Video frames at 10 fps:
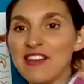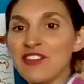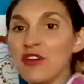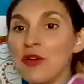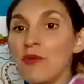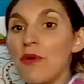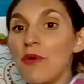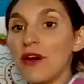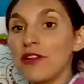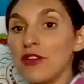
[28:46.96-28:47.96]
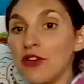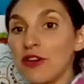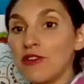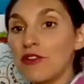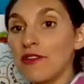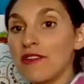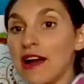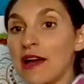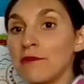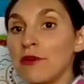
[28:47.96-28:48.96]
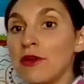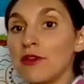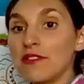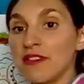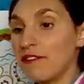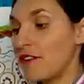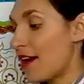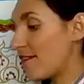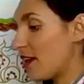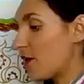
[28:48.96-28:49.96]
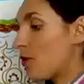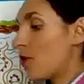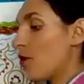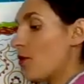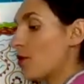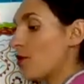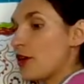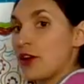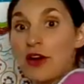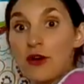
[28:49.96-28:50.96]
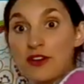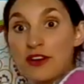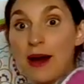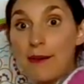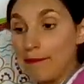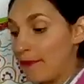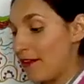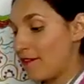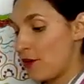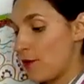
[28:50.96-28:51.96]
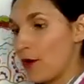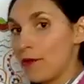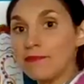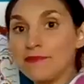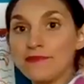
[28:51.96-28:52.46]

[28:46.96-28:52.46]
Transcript: So what you can do is unmute yourself, Ivy, or you can hold it up if you want.